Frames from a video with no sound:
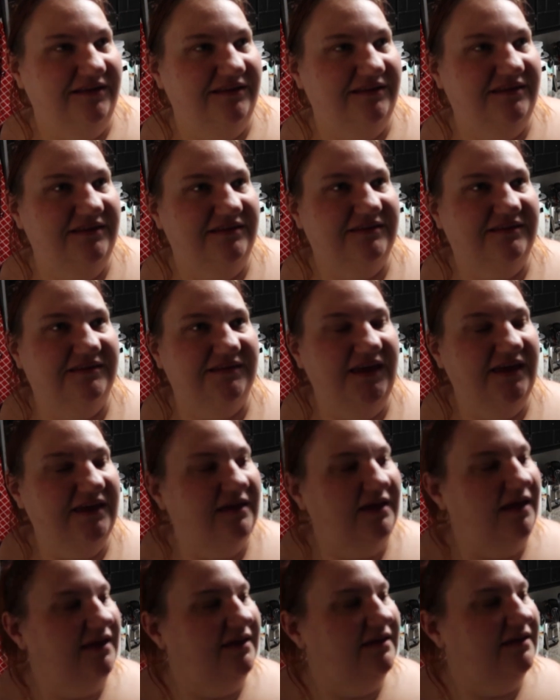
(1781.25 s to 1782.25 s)
this,
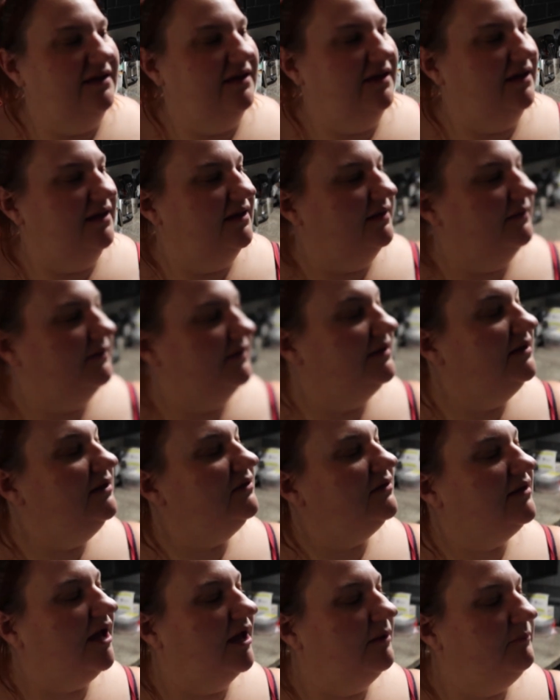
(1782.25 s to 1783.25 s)
it, it, like
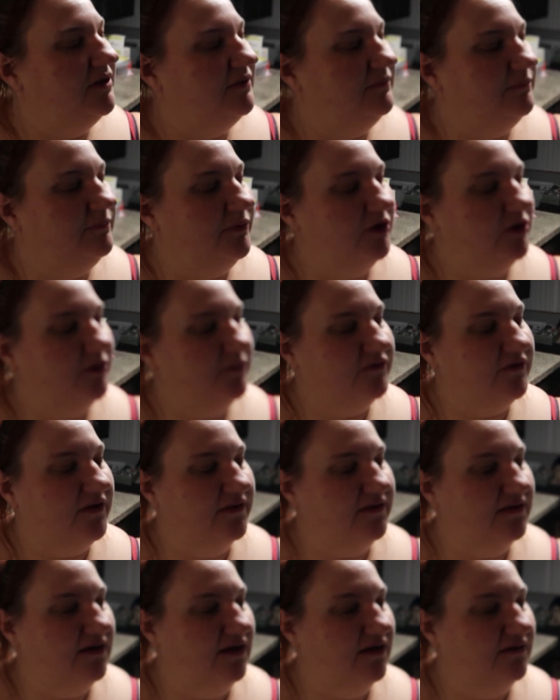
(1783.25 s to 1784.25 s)
Neil Gaiman blurbs
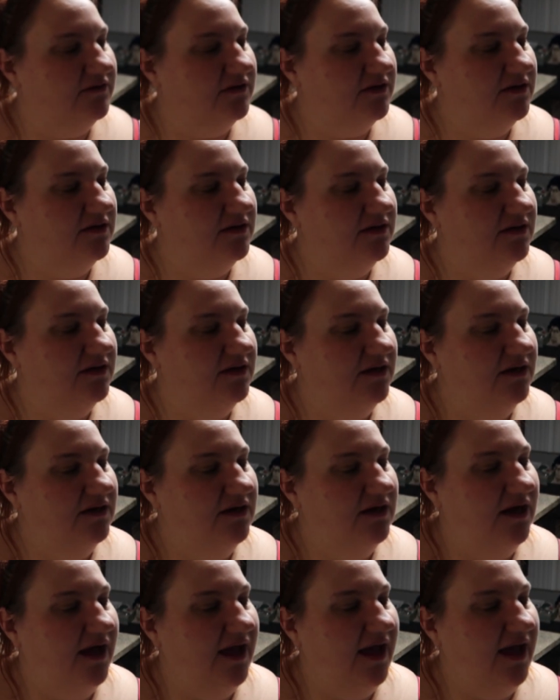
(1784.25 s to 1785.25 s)
on the cover
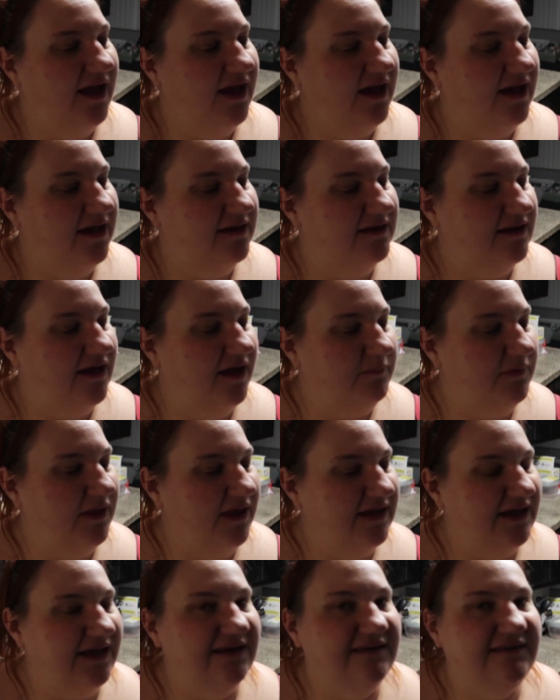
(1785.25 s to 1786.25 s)
and I'm
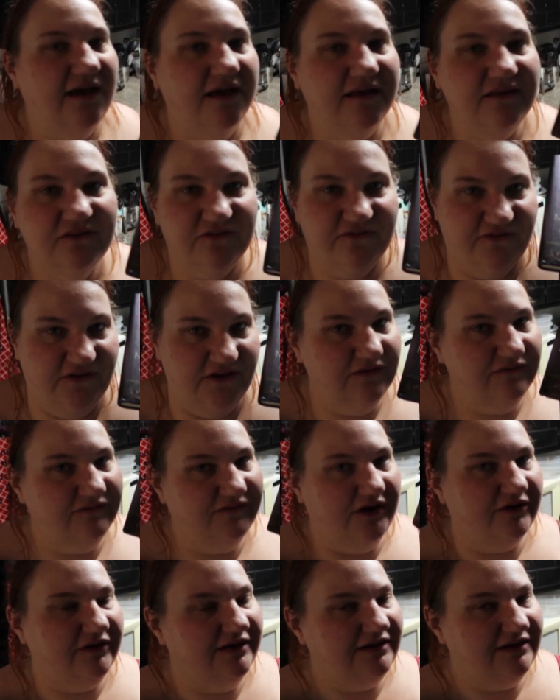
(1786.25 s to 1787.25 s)
like, it does feel
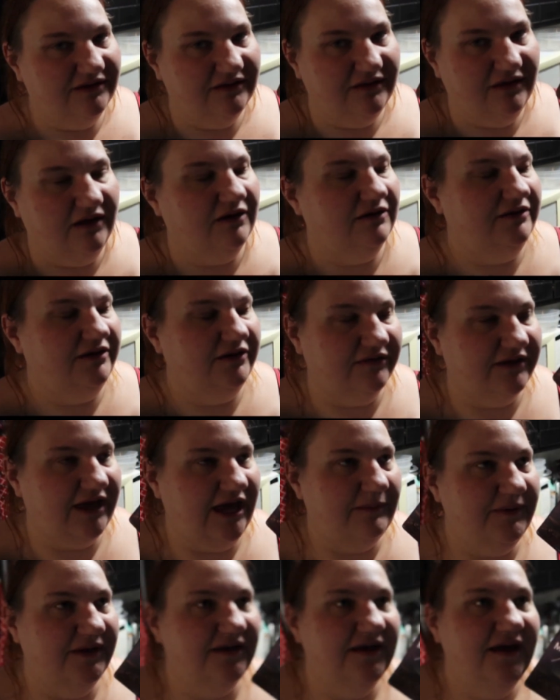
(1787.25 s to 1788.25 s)
very Neil or Neil
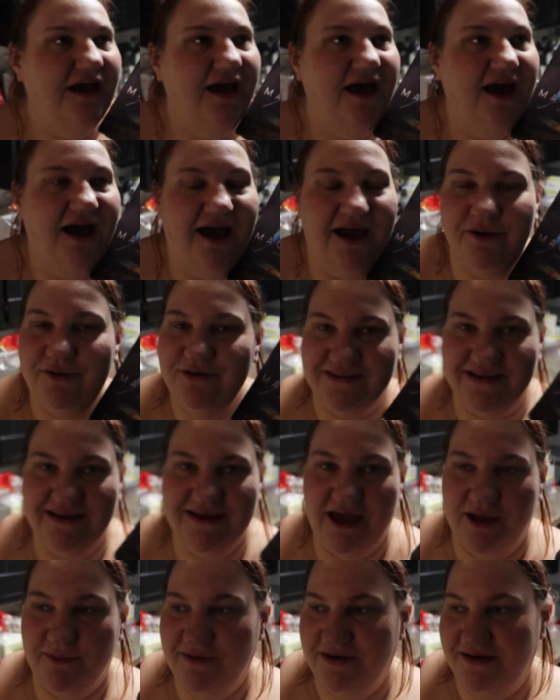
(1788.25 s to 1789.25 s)
Gaiman. I always say
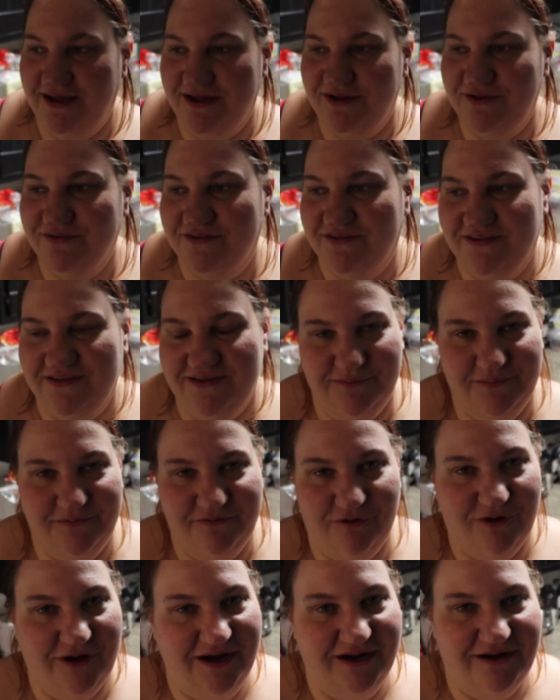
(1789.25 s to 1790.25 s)
Gaiman. I used to
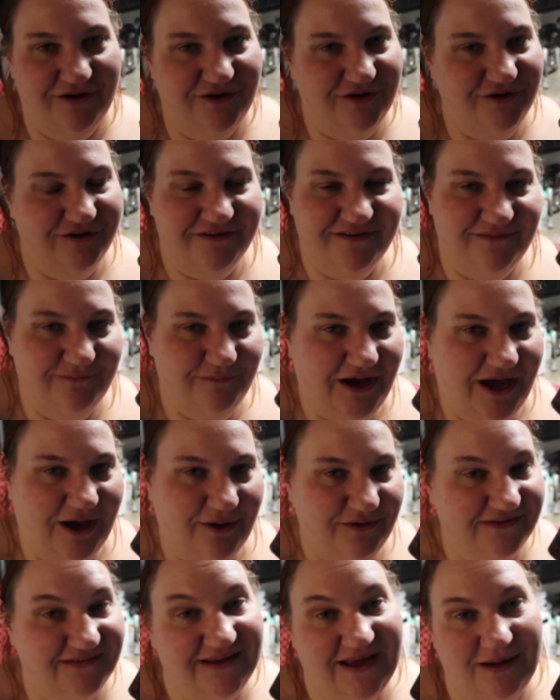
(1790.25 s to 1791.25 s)
before I heard
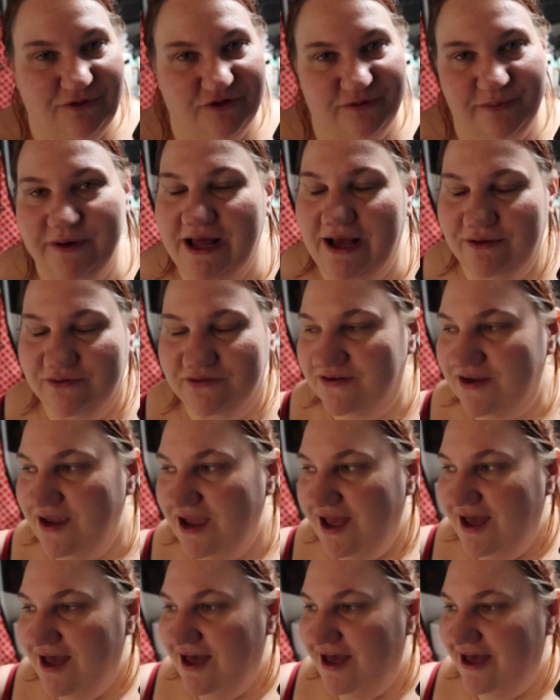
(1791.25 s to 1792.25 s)
how his name was pronounced.
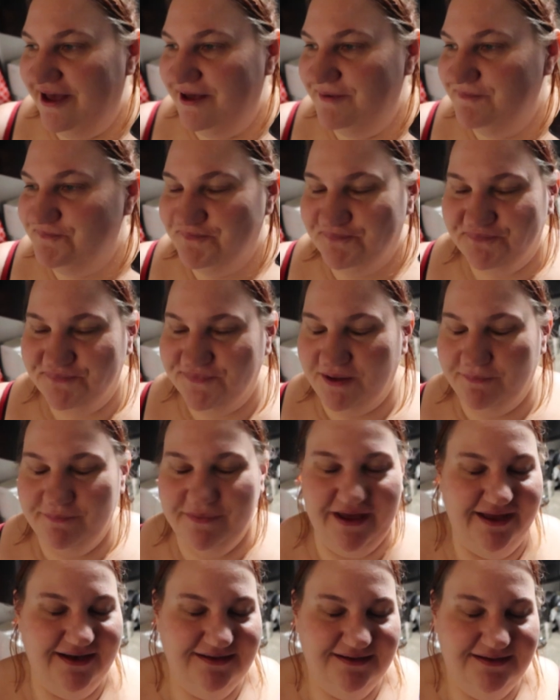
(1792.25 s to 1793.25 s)
Um,
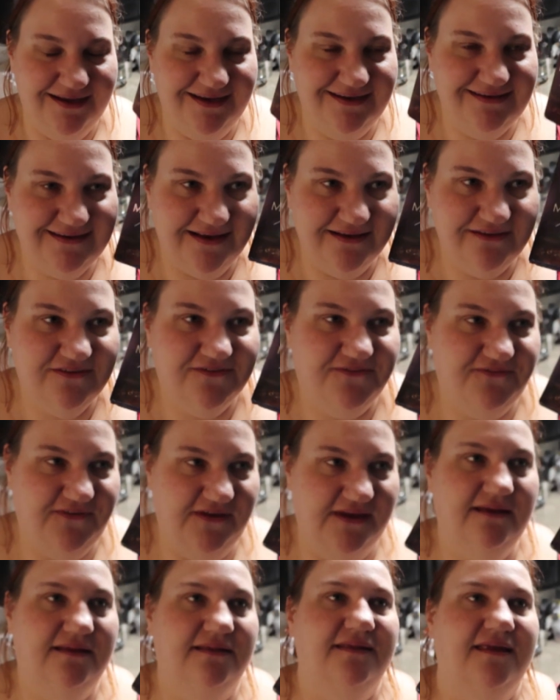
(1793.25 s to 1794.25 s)
but it does
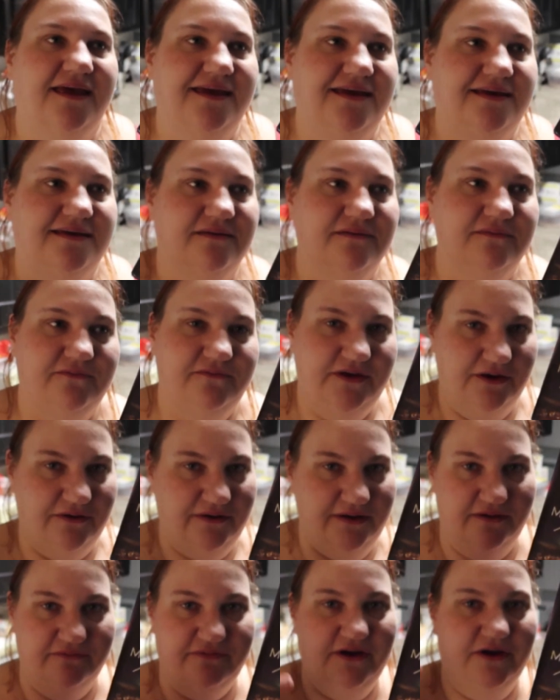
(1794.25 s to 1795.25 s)
feel like
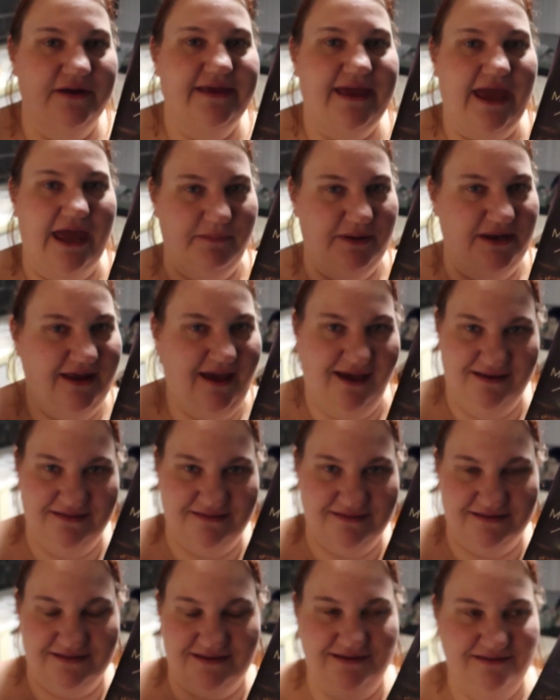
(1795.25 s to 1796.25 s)
very a very
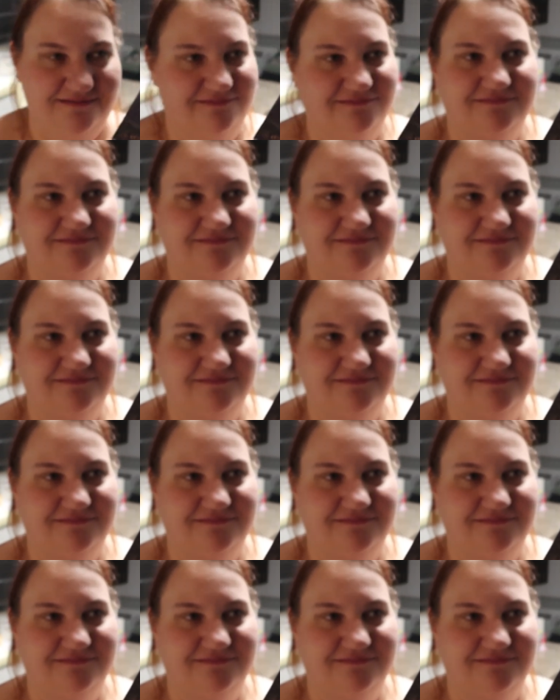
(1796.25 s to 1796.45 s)
Gaiman-esque